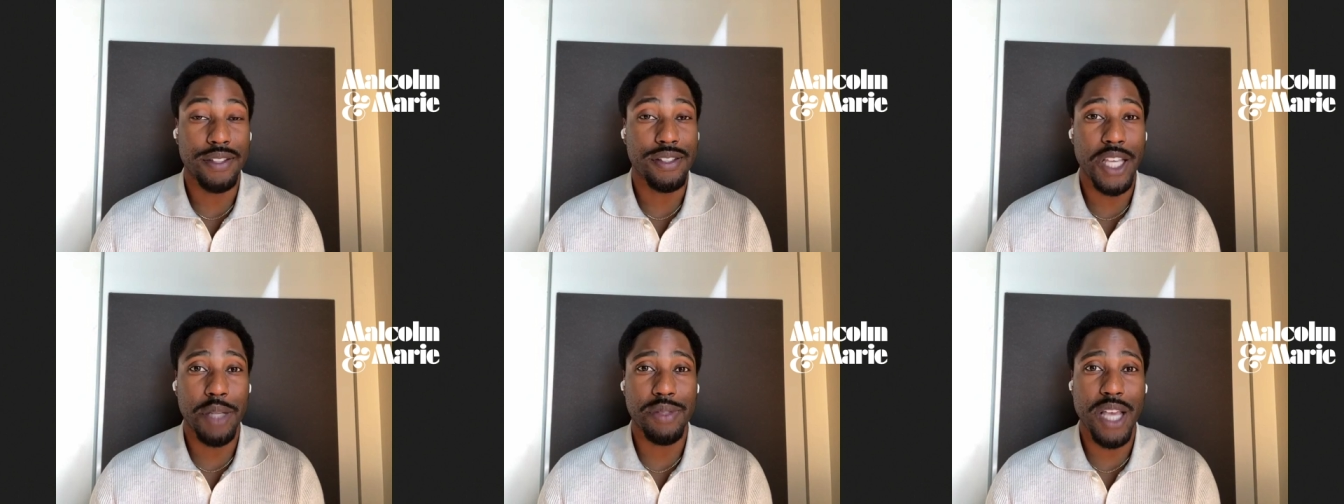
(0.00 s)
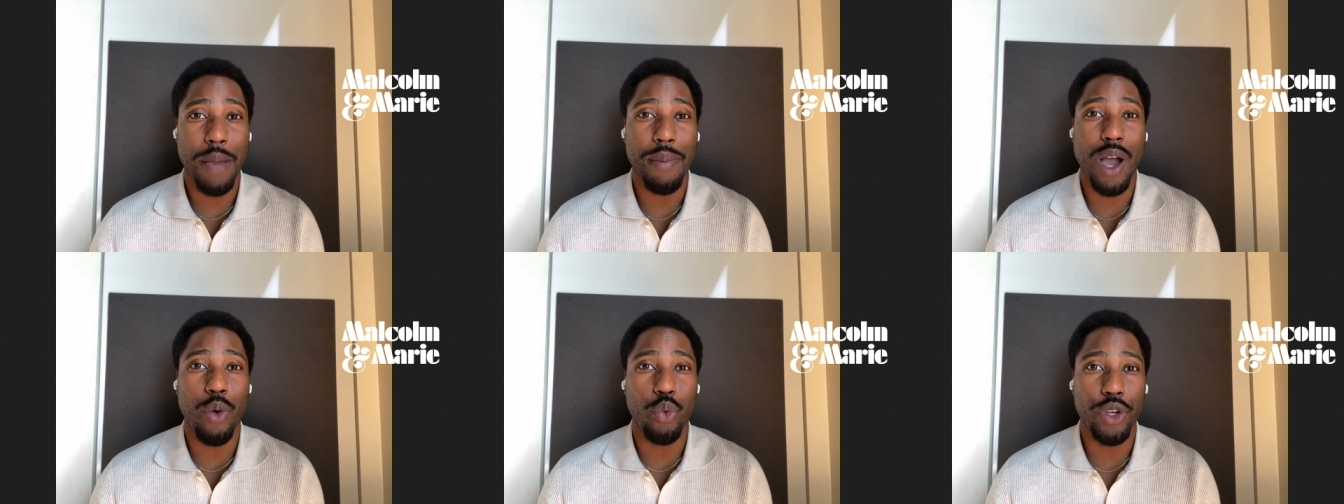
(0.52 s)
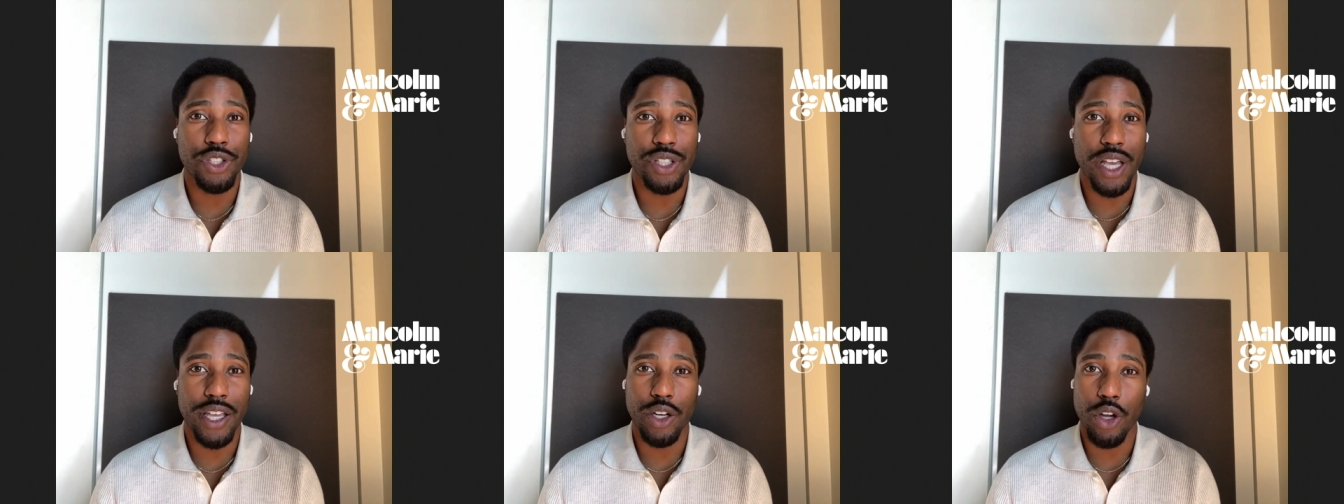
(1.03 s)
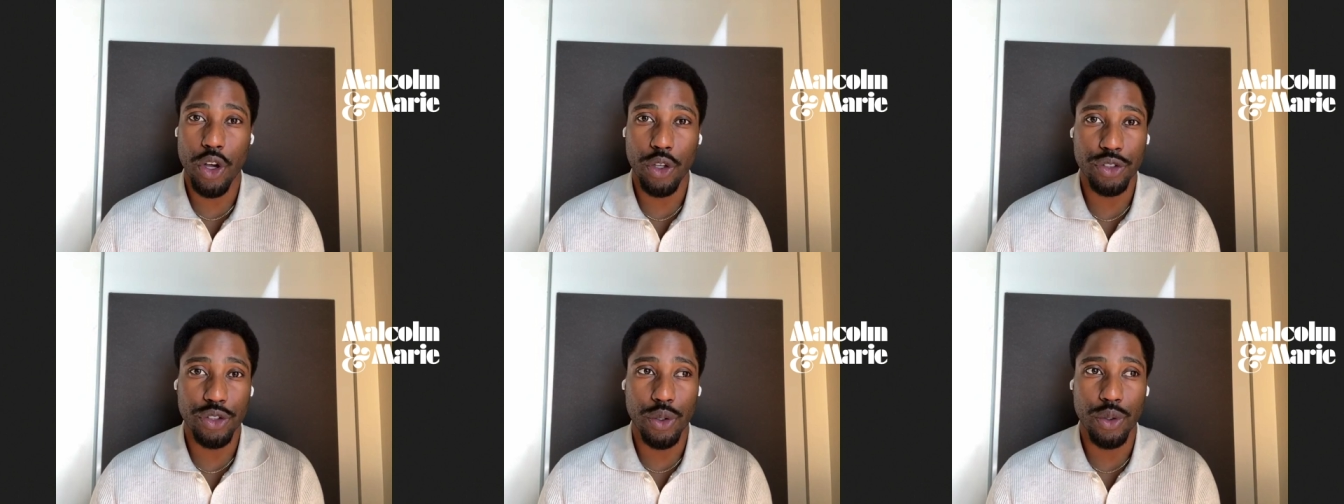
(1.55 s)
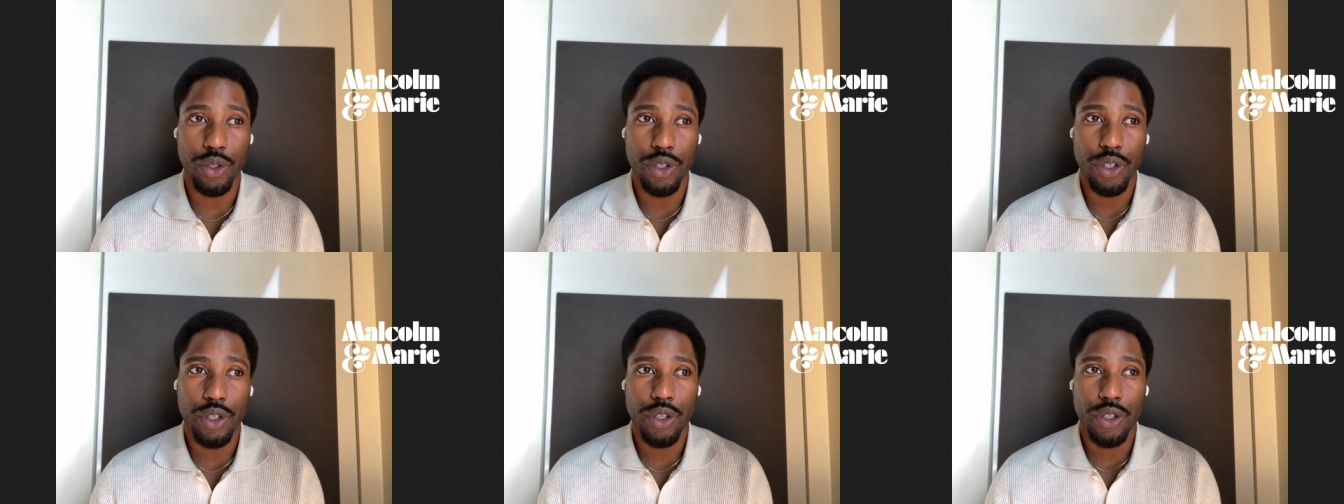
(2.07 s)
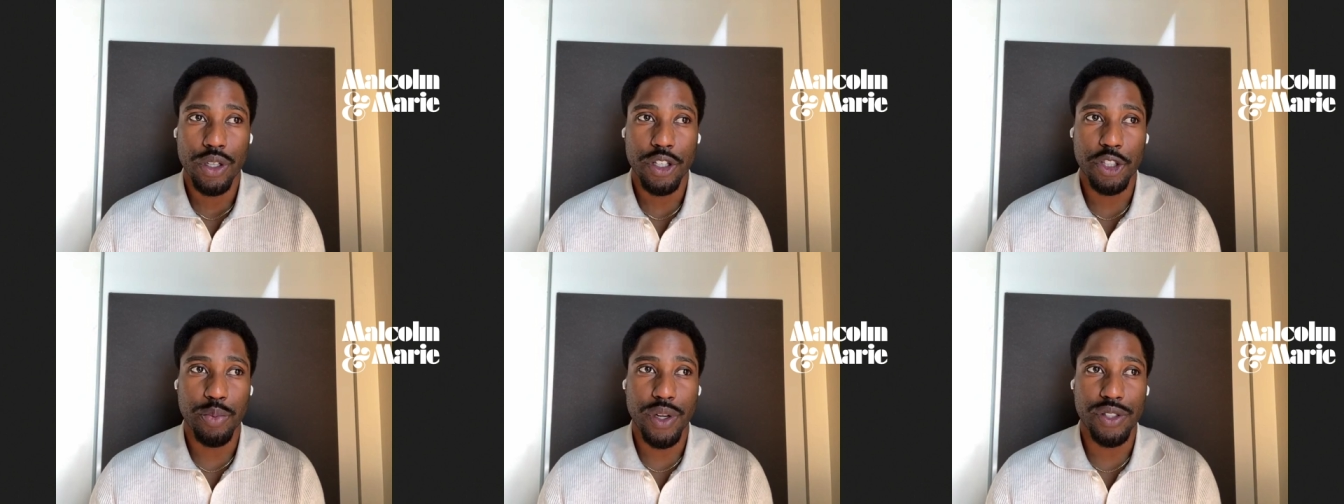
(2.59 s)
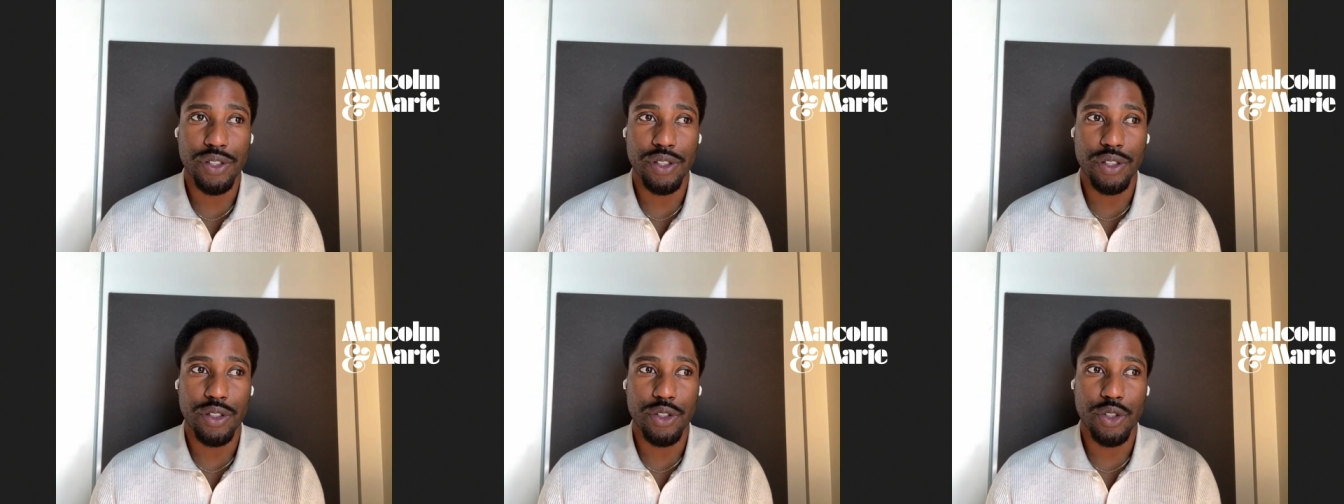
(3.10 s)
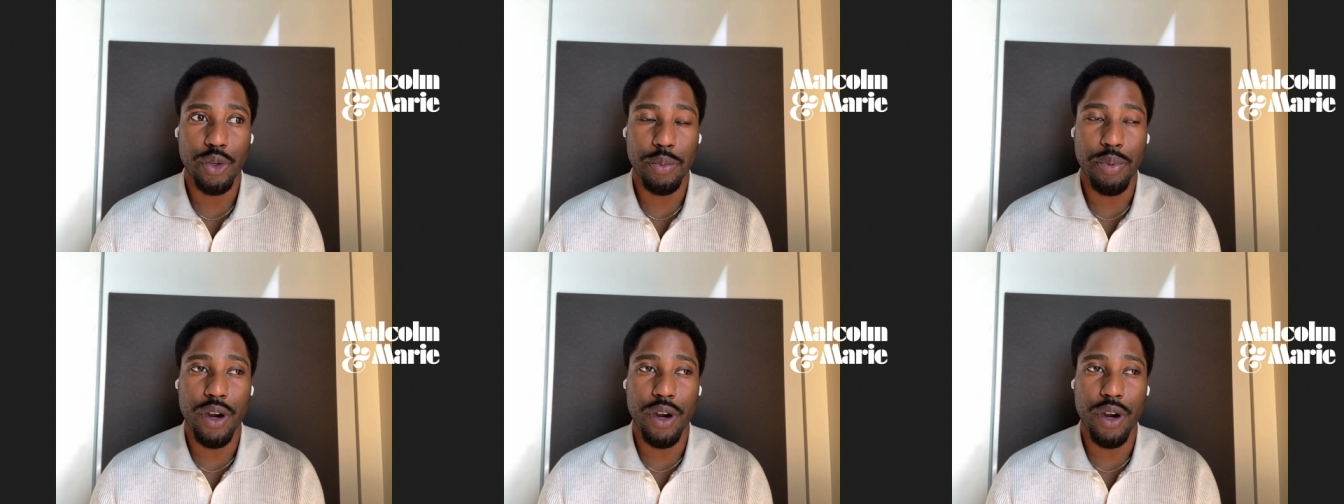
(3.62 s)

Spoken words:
At the same time, I wish I could also express to